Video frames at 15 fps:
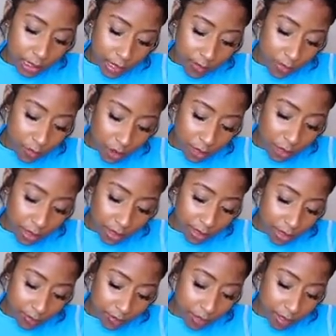You know about
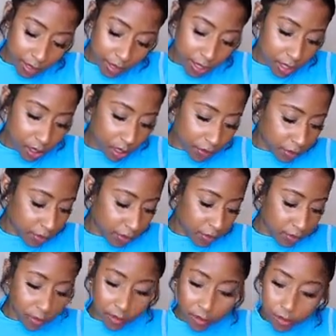this Page of
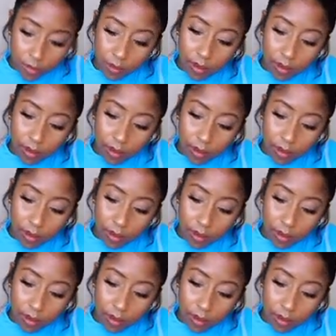Swords,